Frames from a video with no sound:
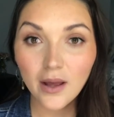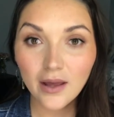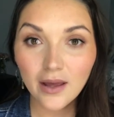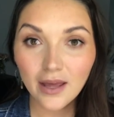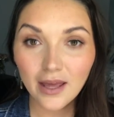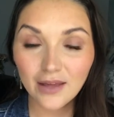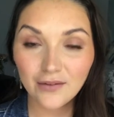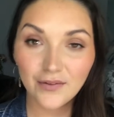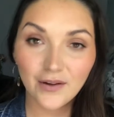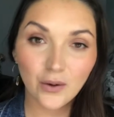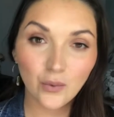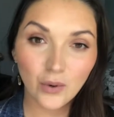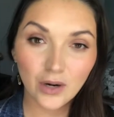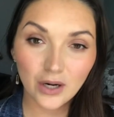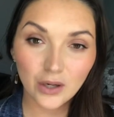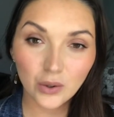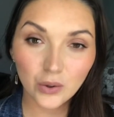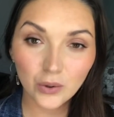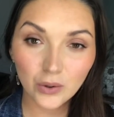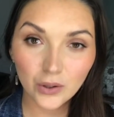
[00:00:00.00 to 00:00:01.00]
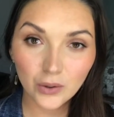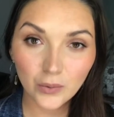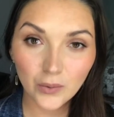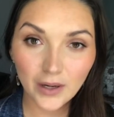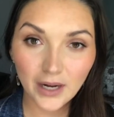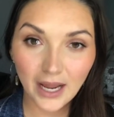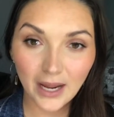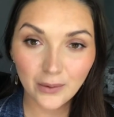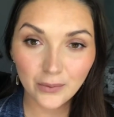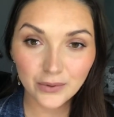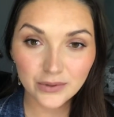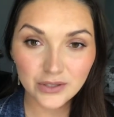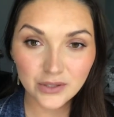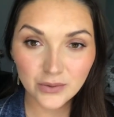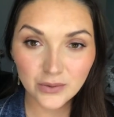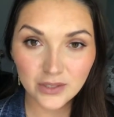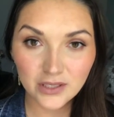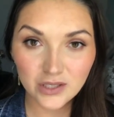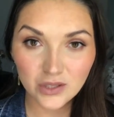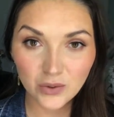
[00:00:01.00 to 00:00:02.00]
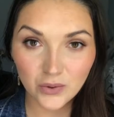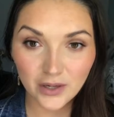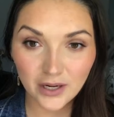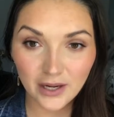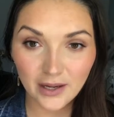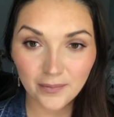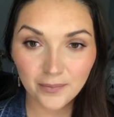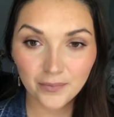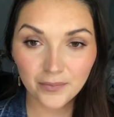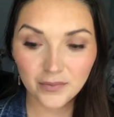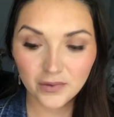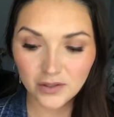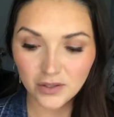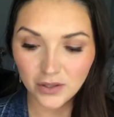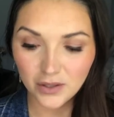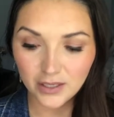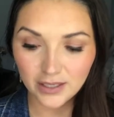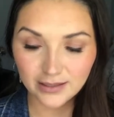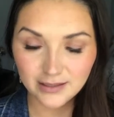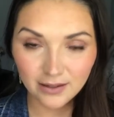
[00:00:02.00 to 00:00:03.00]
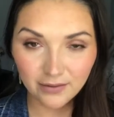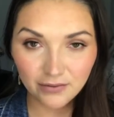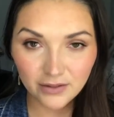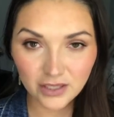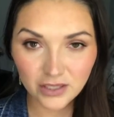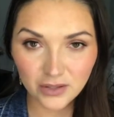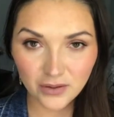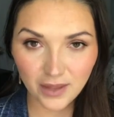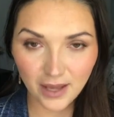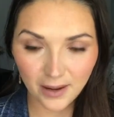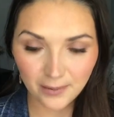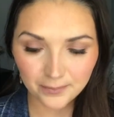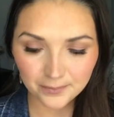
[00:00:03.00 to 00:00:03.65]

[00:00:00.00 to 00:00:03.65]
If I want a cooler one, I will do Astoria. So you can definitely do that.